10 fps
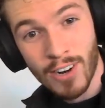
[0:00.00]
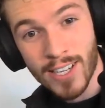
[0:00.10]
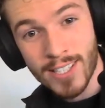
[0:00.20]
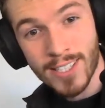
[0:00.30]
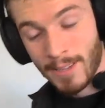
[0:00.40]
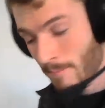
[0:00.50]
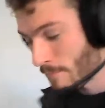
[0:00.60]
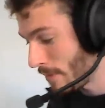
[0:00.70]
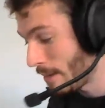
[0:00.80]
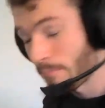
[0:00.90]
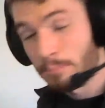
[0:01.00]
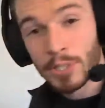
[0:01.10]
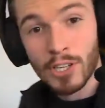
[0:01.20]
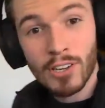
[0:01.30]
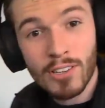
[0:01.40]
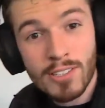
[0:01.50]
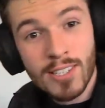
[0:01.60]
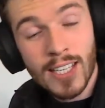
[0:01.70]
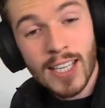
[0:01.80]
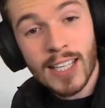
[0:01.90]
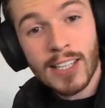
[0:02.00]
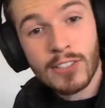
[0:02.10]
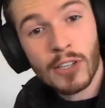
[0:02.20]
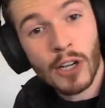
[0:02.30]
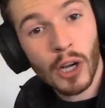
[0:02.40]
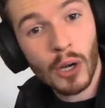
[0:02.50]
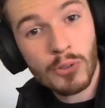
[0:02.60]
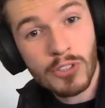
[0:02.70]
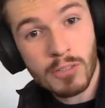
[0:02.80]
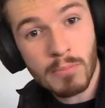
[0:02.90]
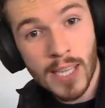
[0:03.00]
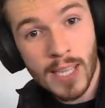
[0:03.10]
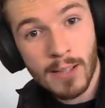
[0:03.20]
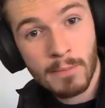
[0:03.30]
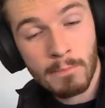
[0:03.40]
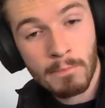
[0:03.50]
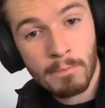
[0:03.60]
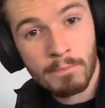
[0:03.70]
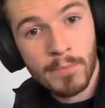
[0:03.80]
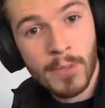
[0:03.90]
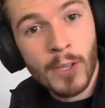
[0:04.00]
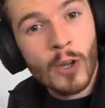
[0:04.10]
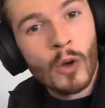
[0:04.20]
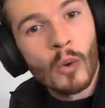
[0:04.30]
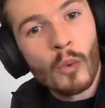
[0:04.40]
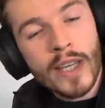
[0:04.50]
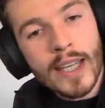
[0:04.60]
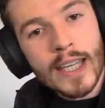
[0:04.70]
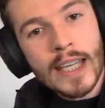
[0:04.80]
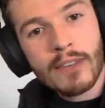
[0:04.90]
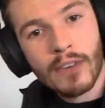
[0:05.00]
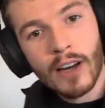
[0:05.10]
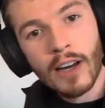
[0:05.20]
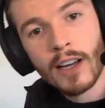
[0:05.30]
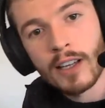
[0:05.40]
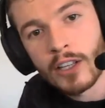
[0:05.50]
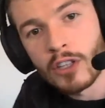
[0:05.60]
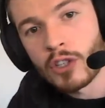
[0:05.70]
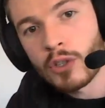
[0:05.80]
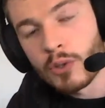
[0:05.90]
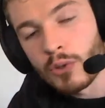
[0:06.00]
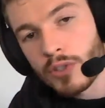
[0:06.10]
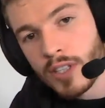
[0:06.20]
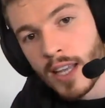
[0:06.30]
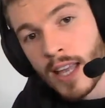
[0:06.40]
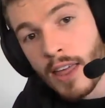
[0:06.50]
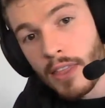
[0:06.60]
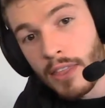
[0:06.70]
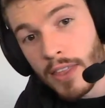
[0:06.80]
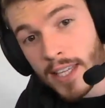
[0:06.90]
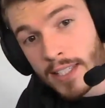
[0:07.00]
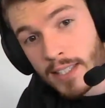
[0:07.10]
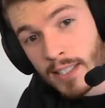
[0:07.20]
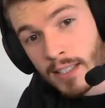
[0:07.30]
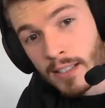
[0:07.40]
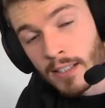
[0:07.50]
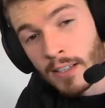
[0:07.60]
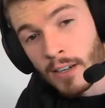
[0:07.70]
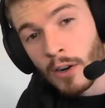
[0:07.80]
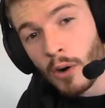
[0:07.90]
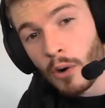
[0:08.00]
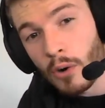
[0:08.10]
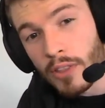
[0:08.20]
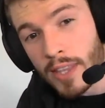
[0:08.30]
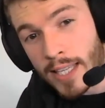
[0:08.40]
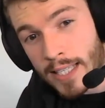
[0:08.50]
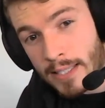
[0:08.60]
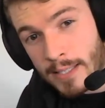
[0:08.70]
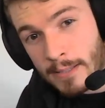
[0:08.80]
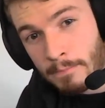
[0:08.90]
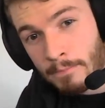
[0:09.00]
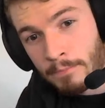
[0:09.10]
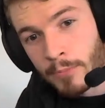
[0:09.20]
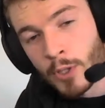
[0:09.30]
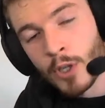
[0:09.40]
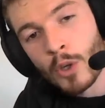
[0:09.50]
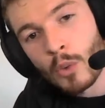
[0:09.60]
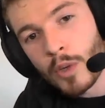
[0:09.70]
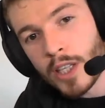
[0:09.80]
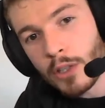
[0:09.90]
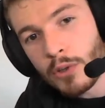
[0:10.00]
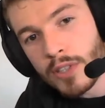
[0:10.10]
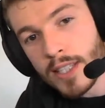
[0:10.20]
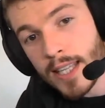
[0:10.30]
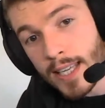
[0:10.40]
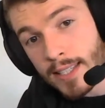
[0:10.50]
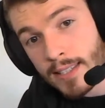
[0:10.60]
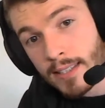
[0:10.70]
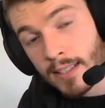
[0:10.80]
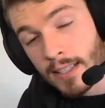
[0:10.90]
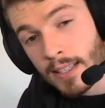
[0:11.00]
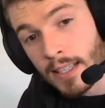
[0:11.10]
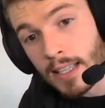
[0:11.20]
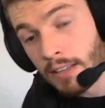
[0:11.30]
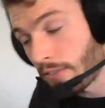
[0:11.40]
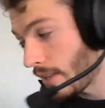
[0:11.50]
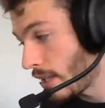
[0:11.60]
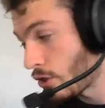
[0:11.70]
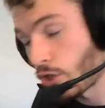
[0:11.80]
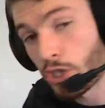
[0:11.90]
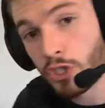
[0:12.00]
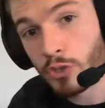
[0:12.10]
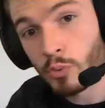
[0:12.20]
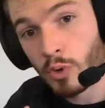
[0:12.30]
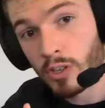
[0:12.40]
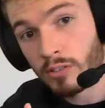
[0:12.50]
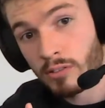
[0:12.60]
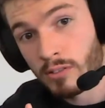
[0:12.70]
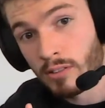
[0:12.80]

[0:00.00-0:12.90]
right. Because it is close to me, we either use this or these. We use this if there's just one,